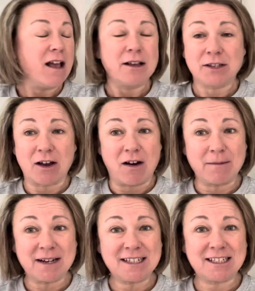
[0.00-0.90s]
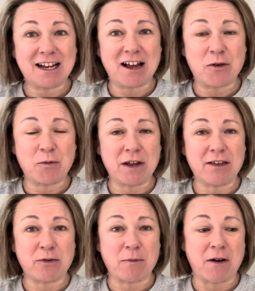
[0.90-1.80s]
So I'm going to start
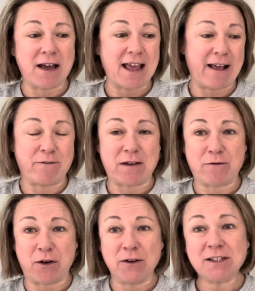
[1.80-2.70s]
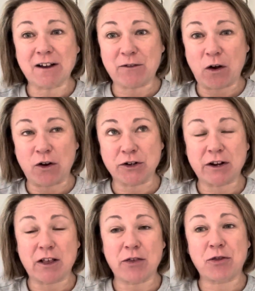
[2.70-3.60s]
with my FFOs. I've got
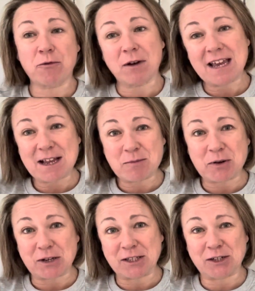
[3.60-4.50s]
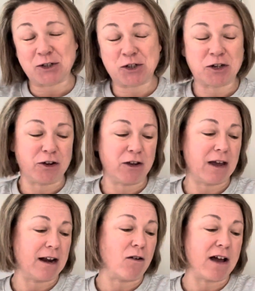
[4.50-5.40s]
3 in person to show you,
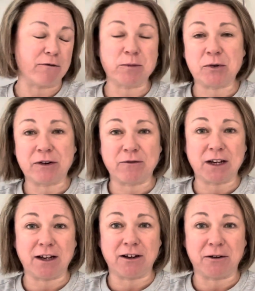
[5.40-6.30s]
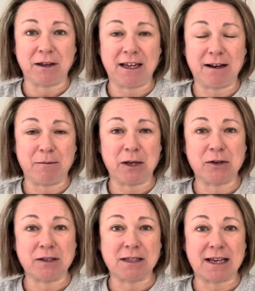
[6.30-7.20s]
and I'll have to put a video in
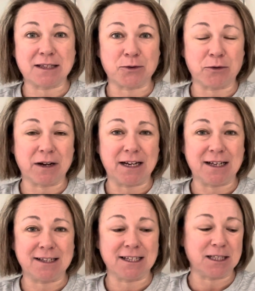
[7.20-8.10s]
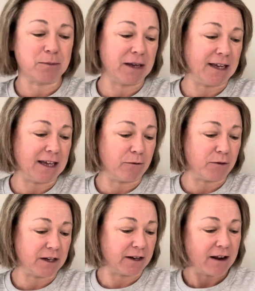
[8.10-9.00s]
because that's already since been
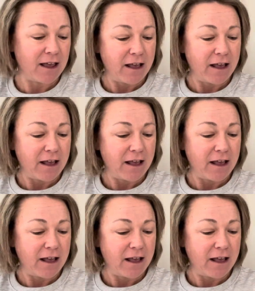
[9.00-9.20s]
gifted.